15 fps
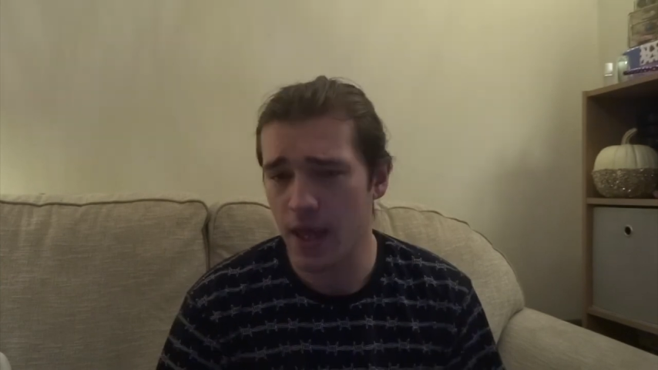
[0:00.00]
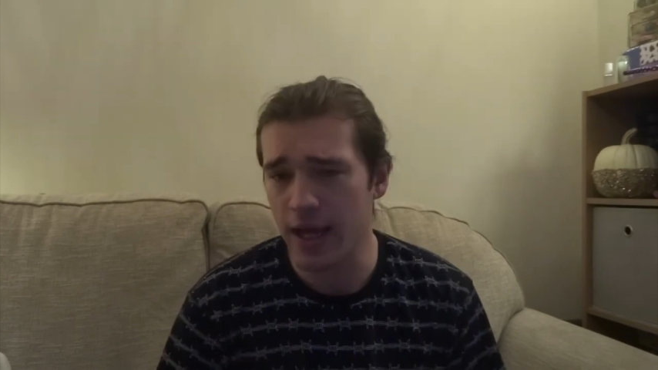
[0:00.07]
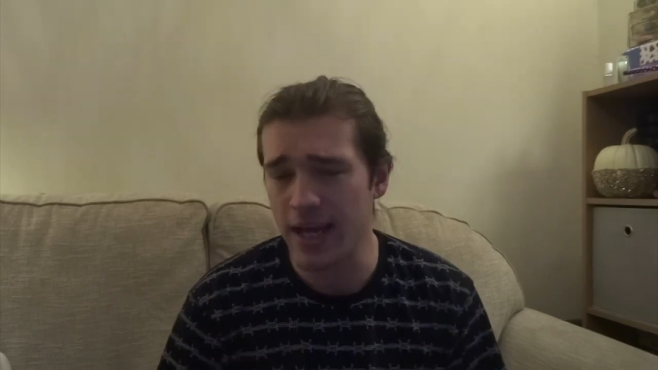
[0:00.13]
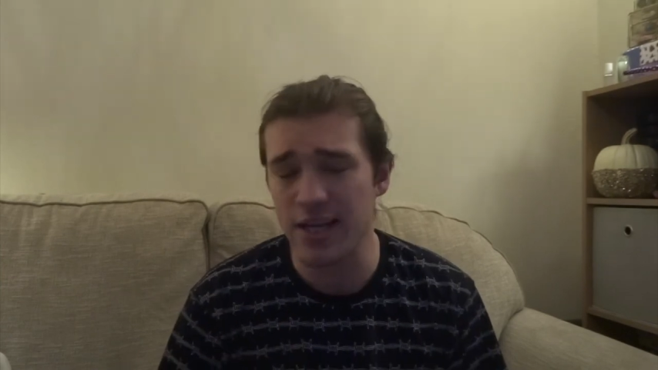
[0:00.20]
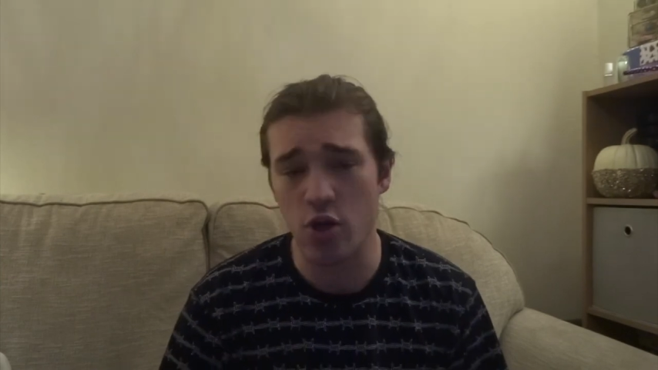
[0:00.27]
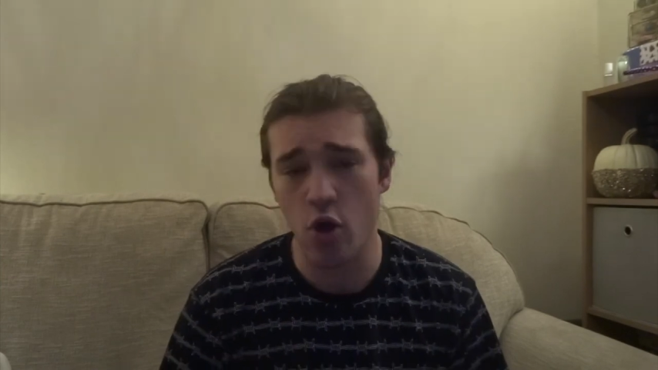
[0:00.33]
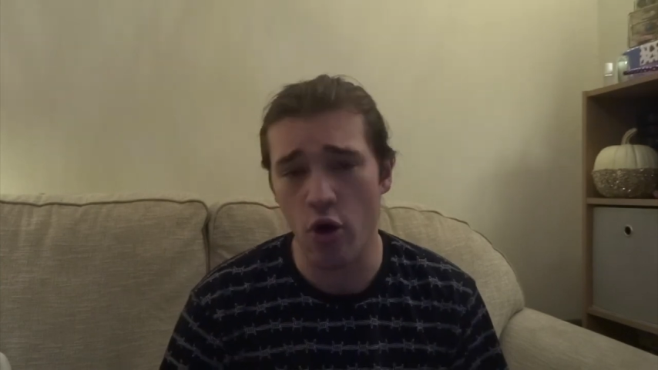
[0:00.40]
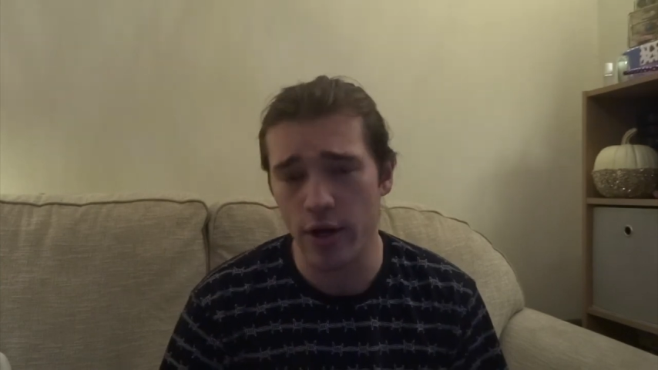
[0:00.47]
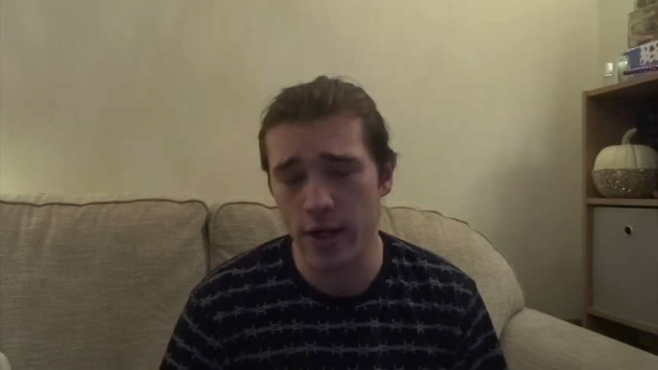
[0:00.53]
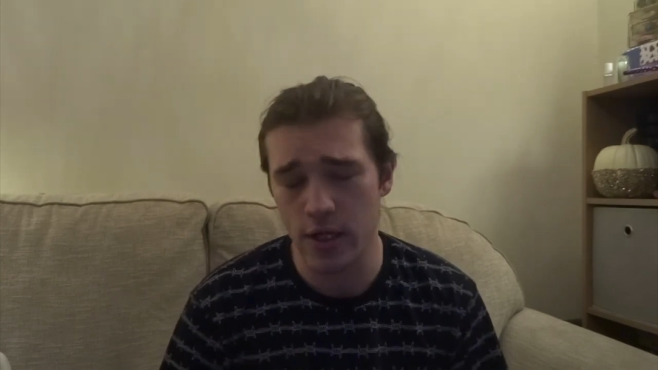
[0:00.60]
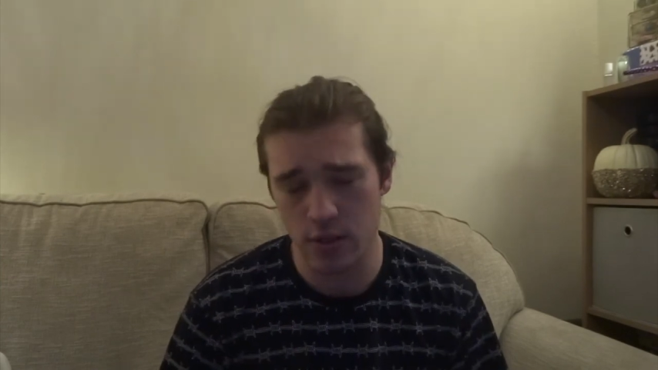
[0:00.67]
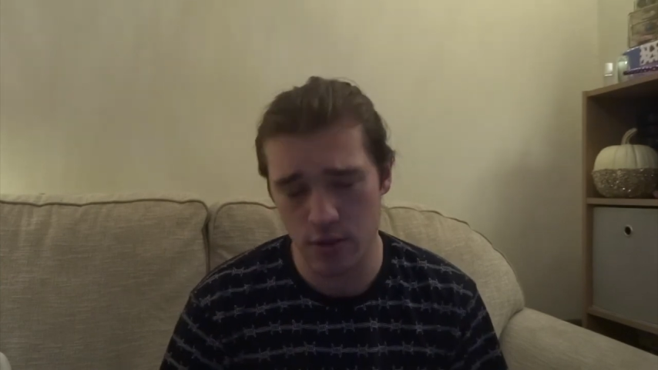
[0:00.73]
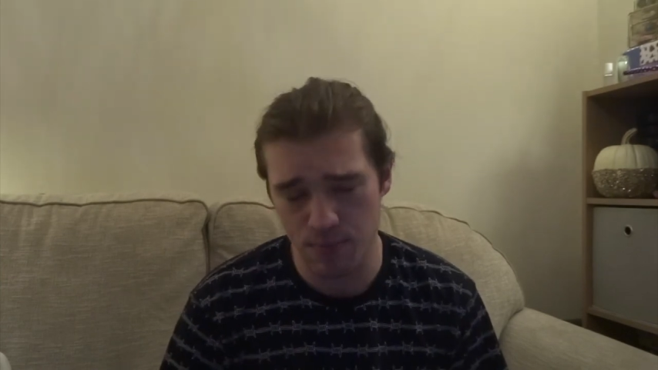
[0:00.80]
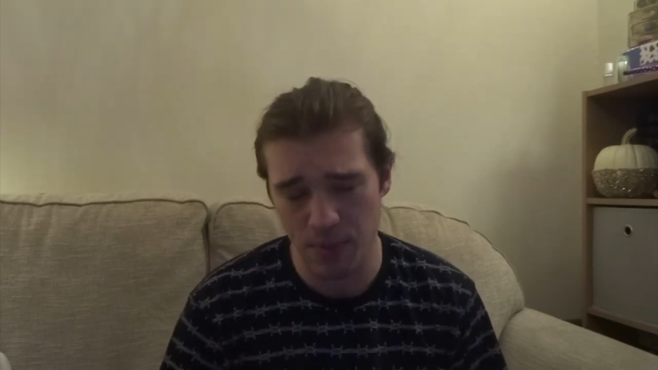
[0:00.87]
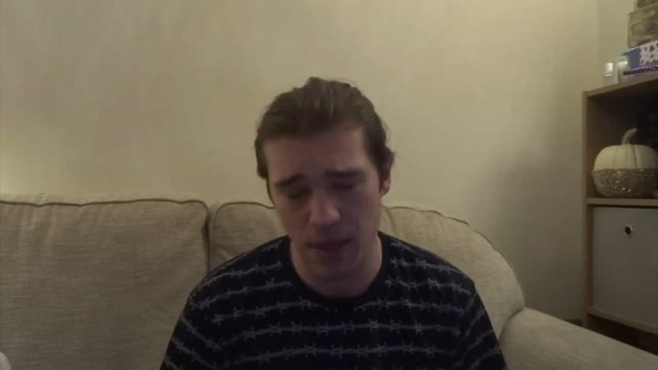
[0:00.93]
He got
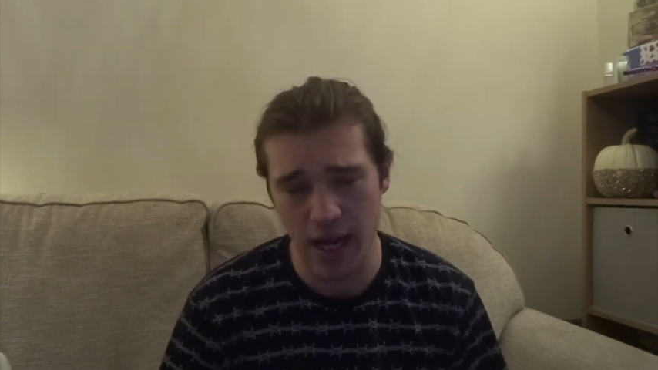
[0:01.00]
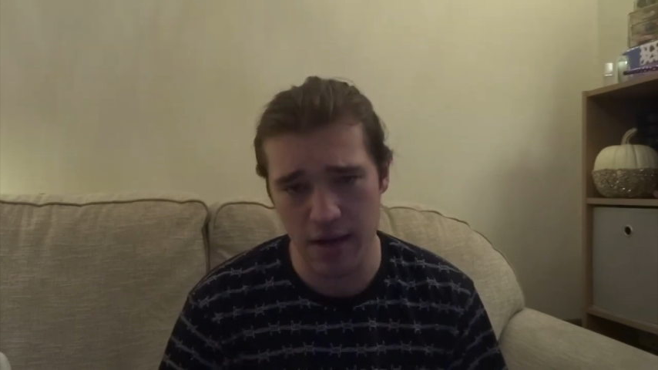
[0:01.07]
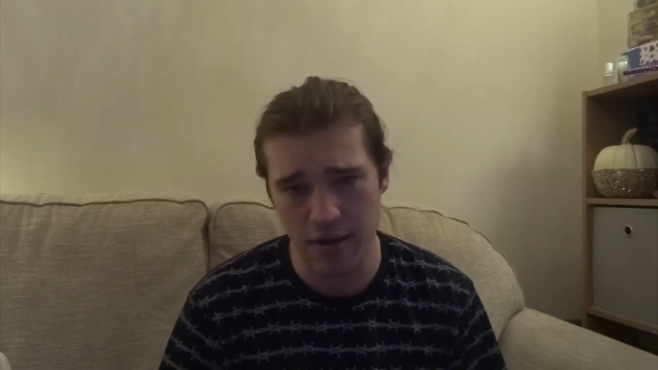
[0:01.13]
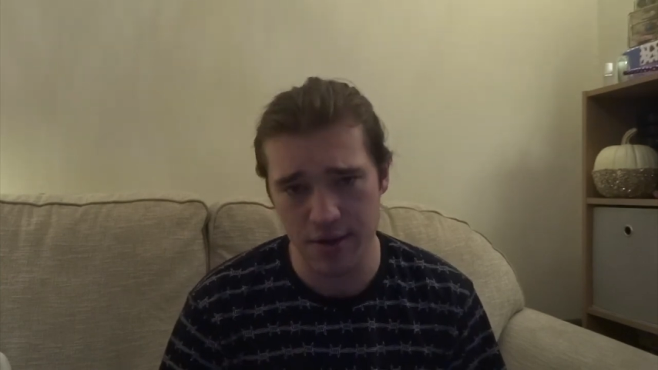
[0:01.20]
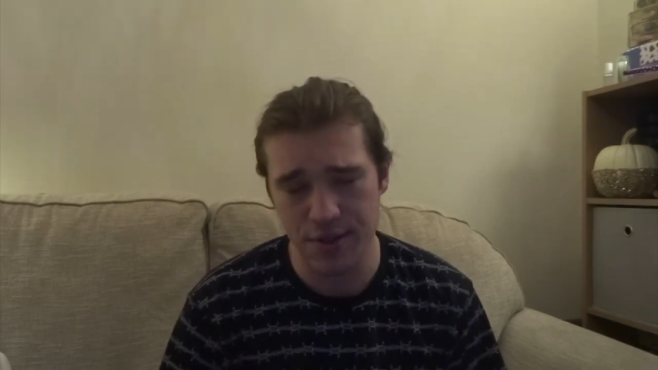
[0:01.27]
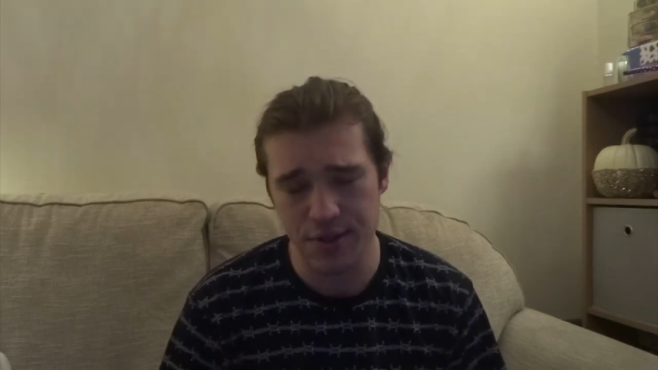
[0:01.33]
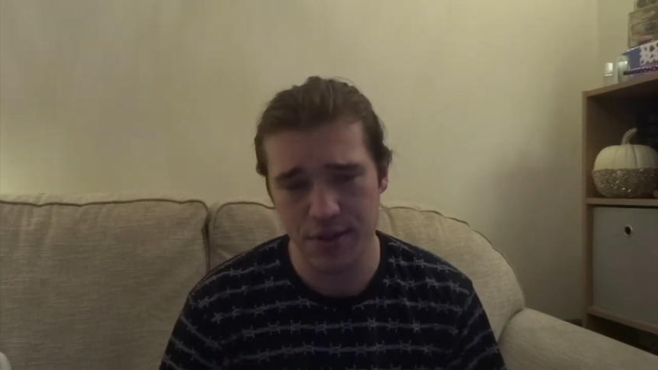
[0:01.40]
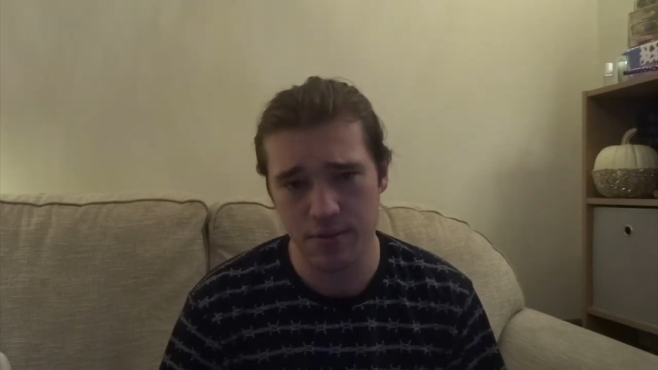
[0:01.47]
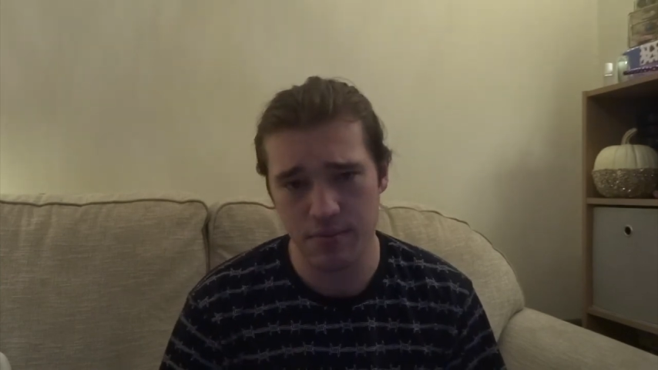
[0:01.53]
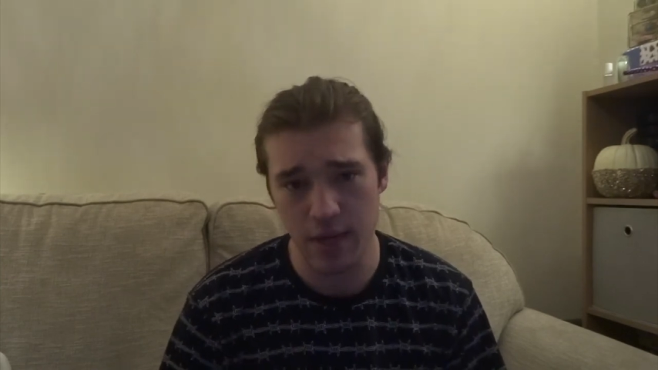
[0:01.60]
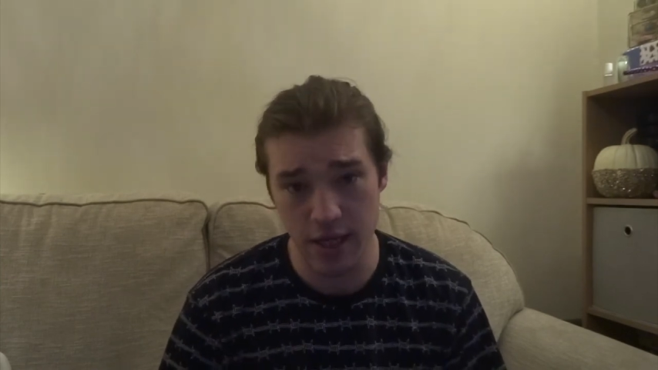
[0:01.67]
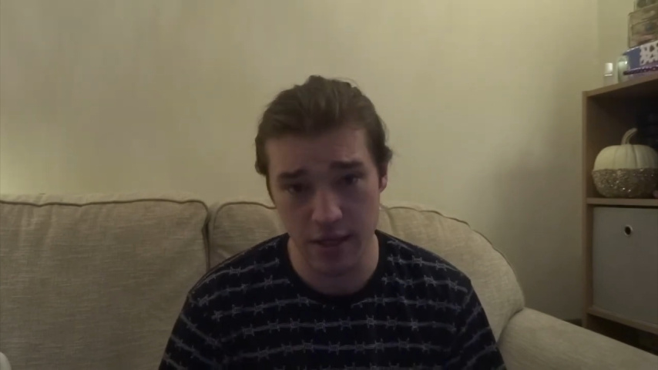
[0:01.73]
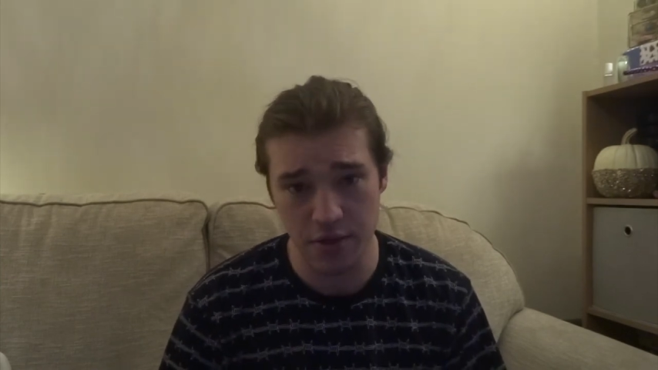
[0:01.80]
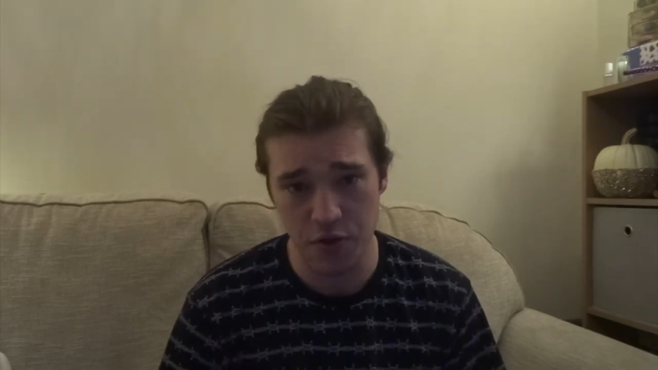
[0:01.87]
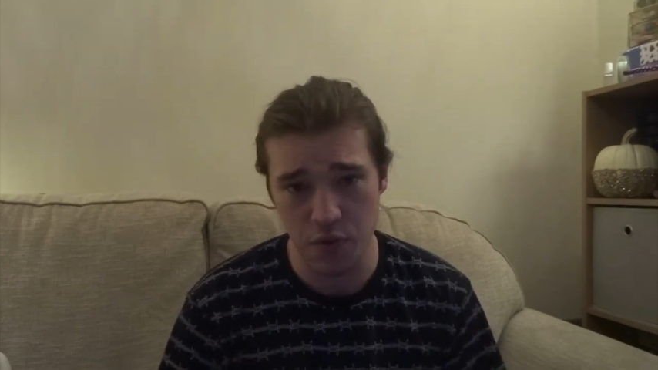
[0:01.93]
his players
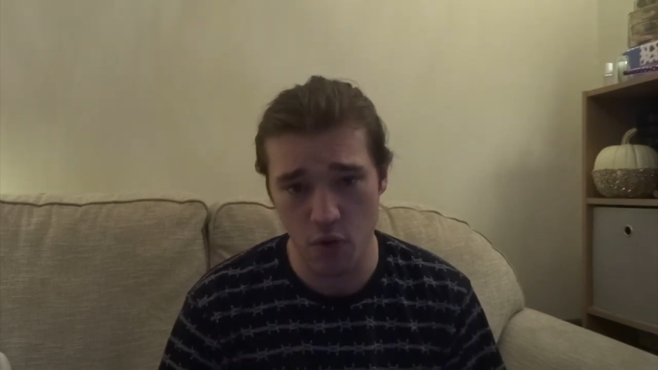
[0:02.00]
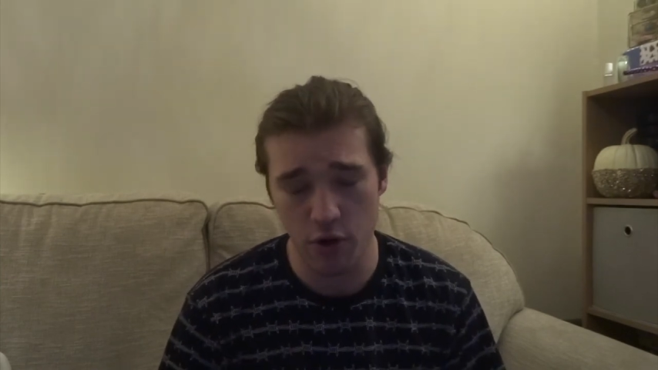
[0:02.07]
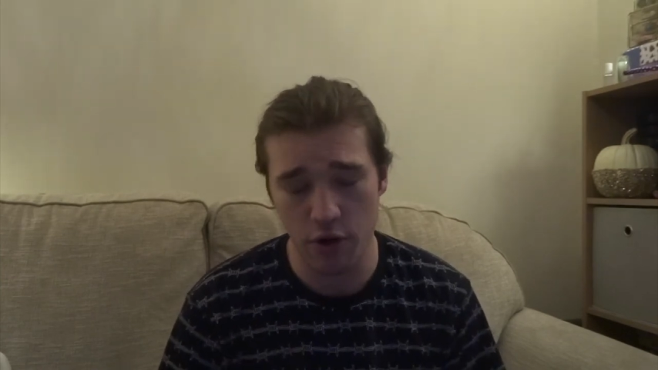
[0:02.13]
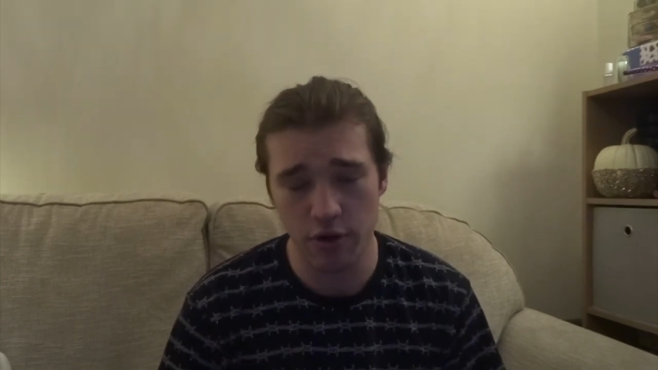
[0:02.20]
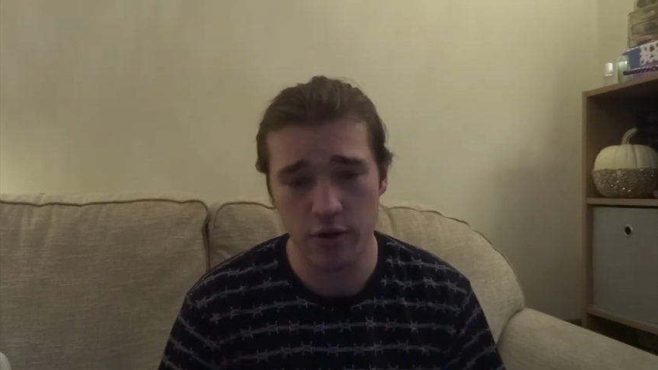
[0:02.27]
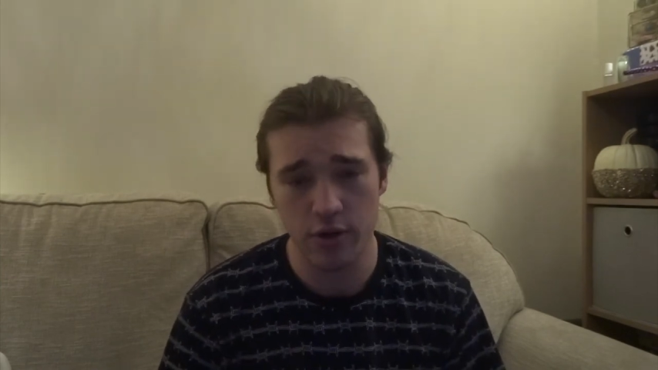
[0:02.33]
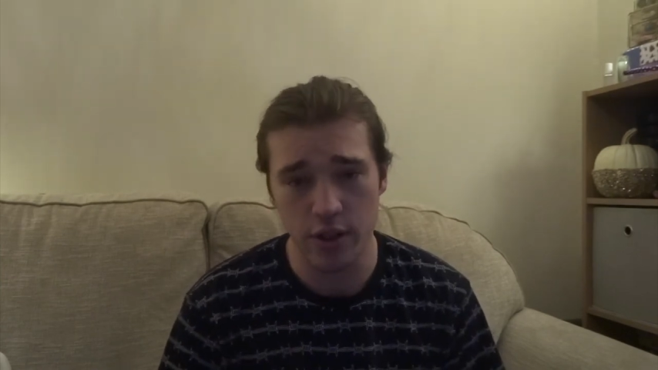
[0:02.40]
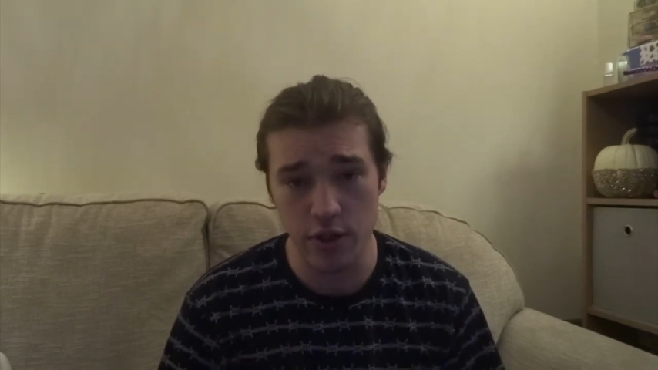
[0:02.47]
in the squad